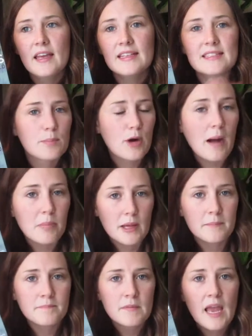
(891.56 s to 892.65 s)
it's a
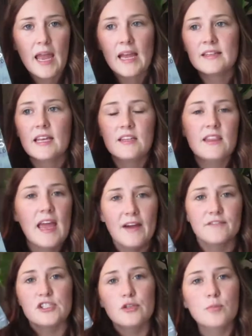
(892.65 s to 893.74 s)
problem and that they
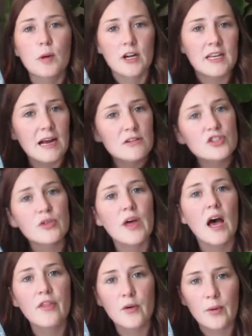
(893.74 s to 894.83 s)
have to burn it out so
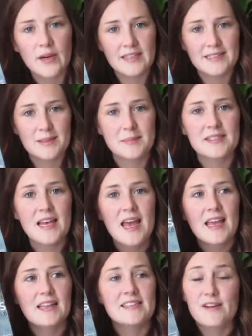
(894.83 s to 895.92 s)
that other organisms,
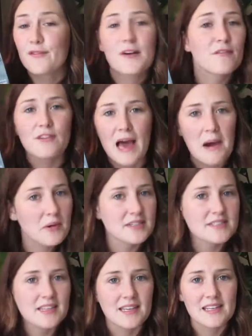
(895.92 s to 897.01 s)
different
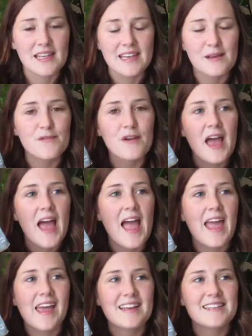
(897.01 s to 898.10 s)
flowers, can live.
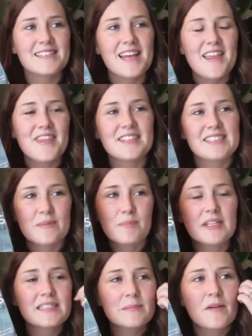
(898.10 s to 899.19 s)
And the
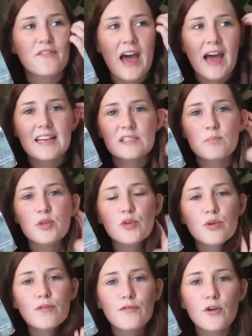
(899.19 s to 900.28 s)
symbolism of that is
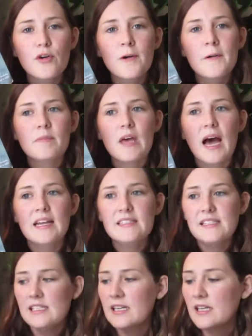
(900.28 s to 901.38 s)
beautiful. The
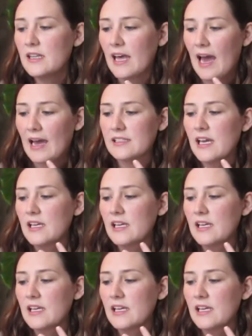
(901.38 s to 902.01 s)
idea that